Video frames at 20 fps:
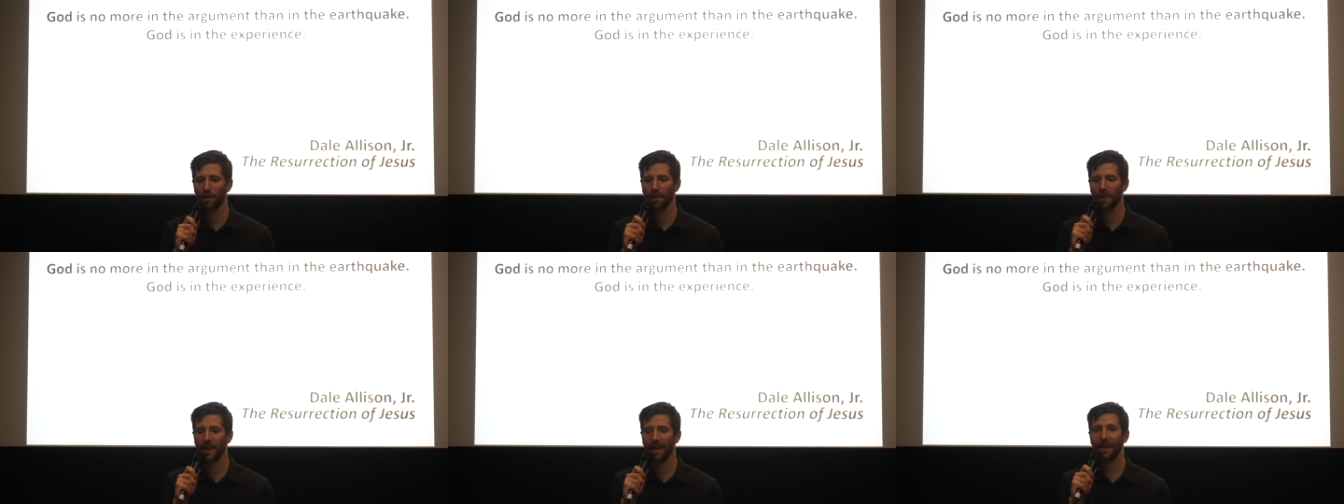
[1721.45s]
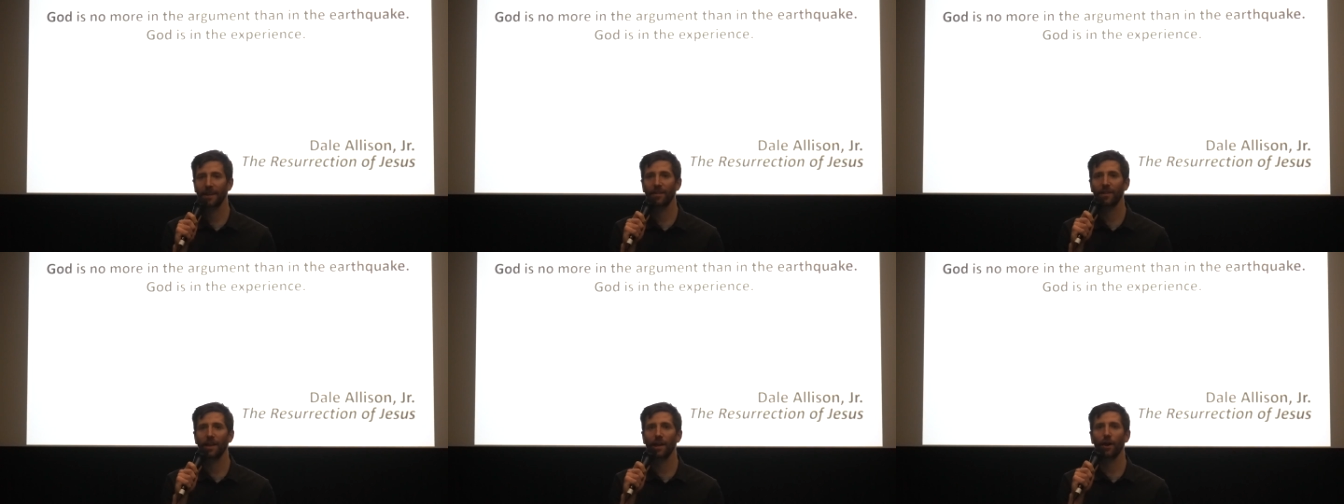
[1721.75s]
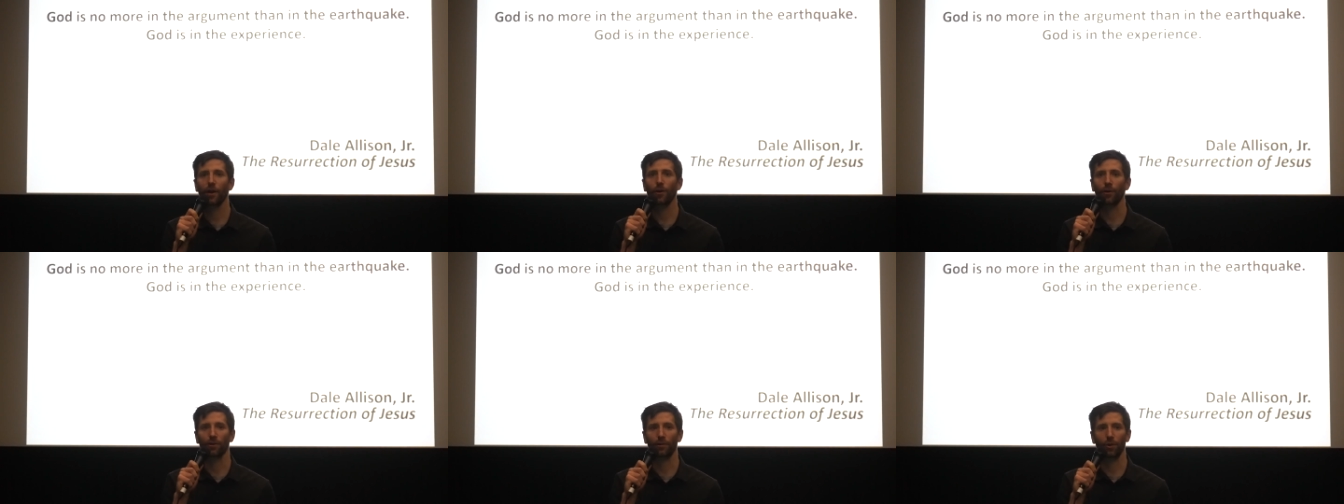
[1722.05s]
than in the
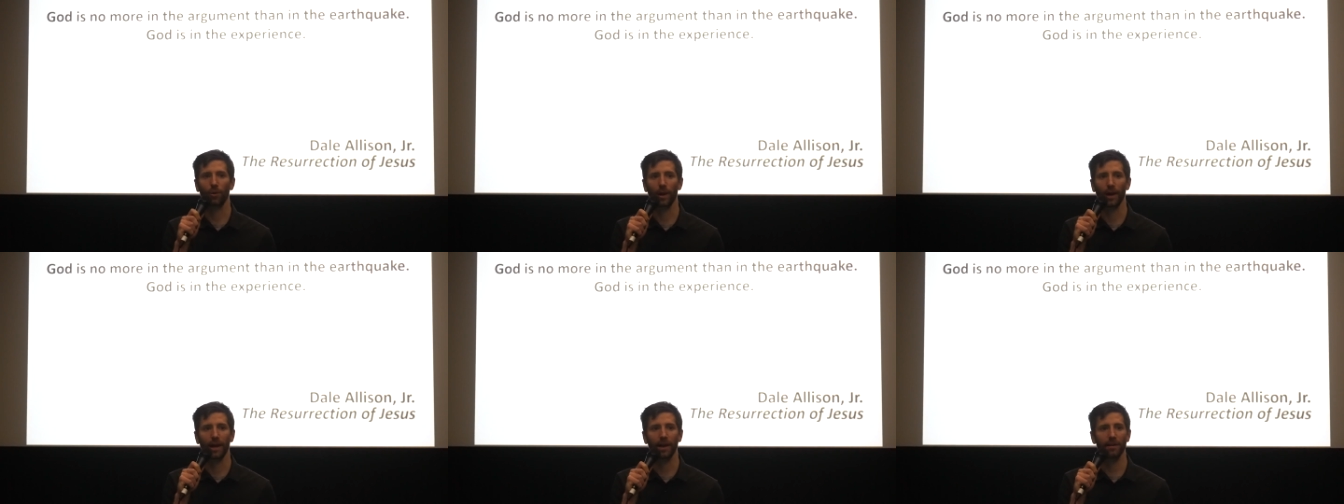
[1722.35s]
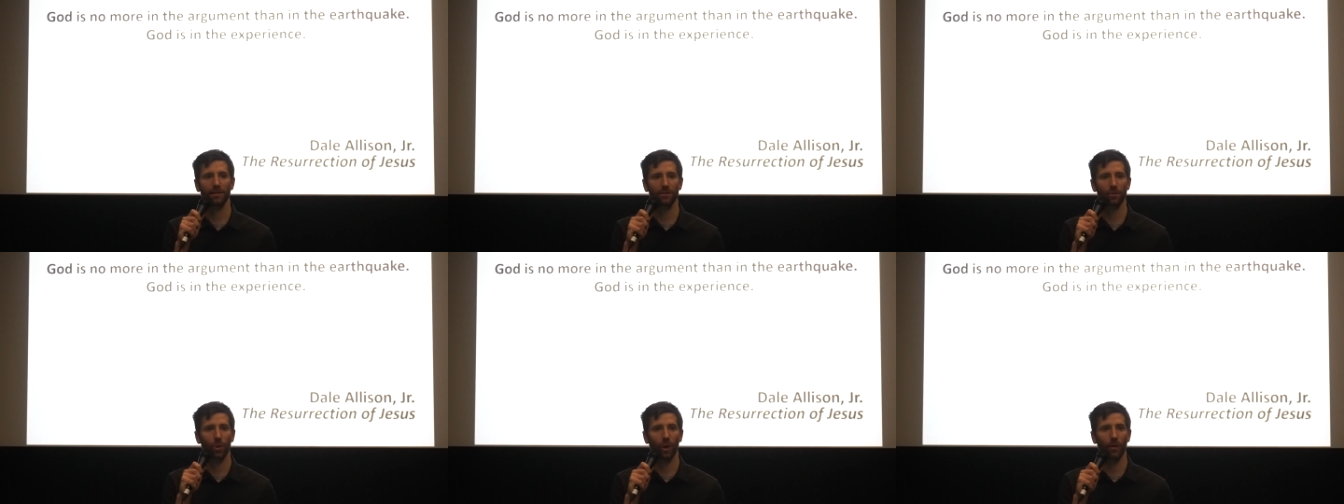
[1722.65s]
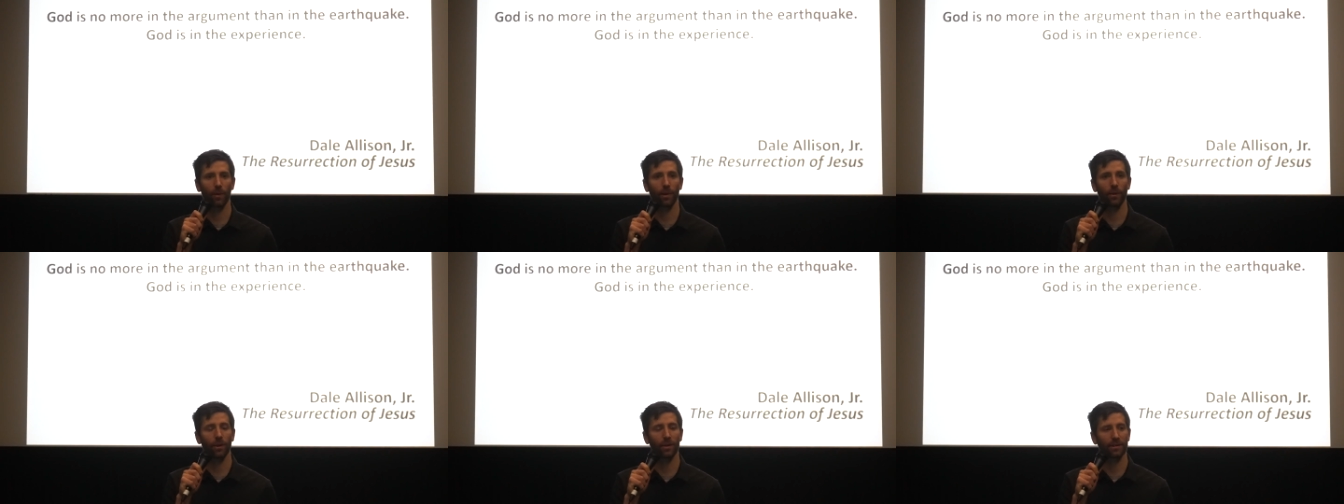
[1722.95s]
earthquake, a
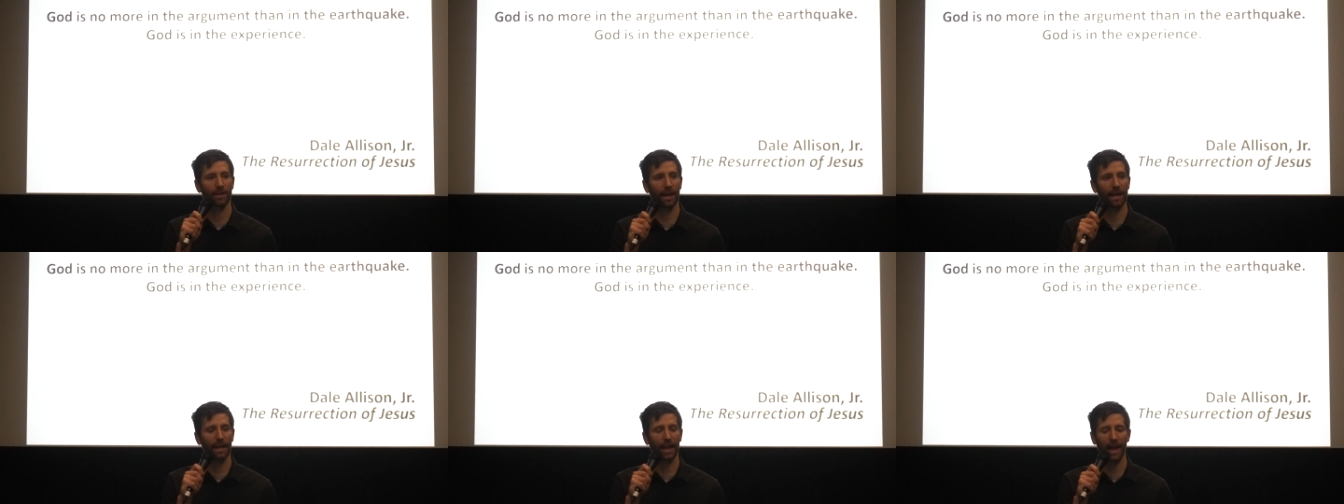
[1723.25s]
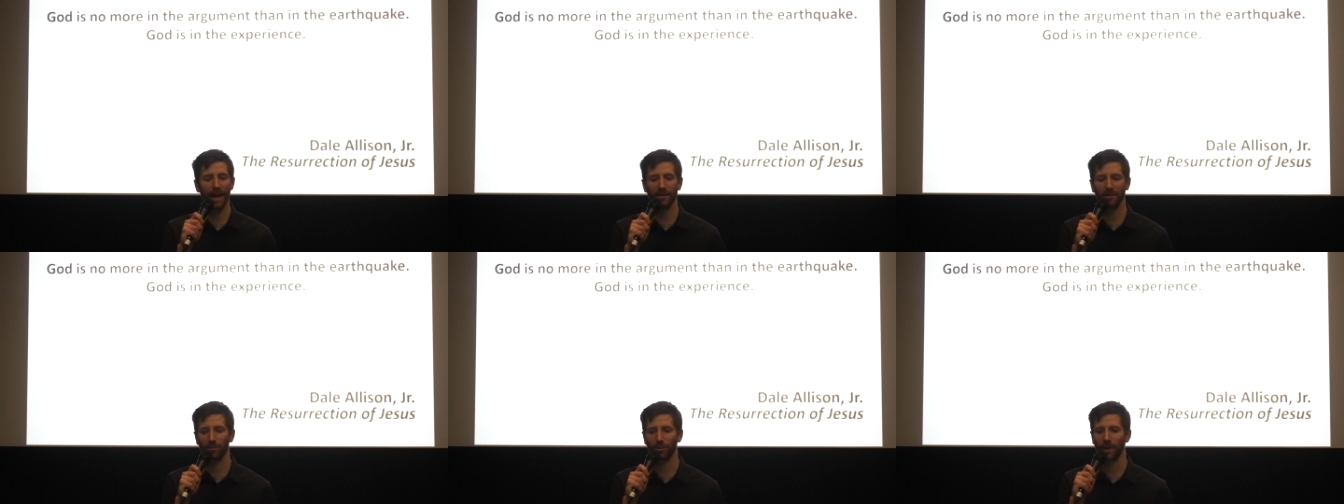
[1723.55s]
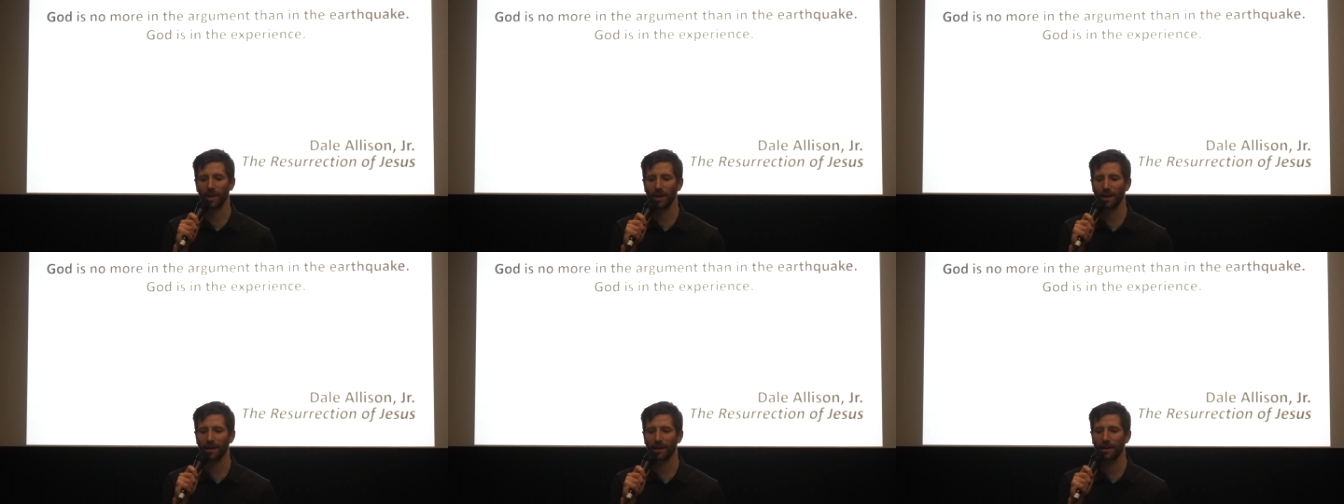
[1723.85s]
story we looked at last
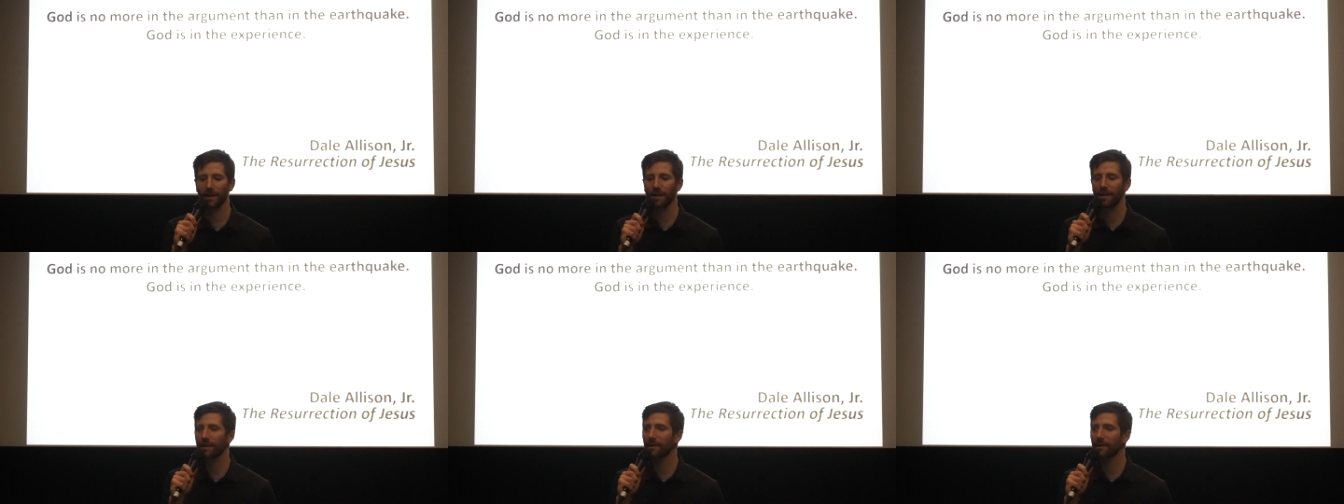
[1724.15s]
week.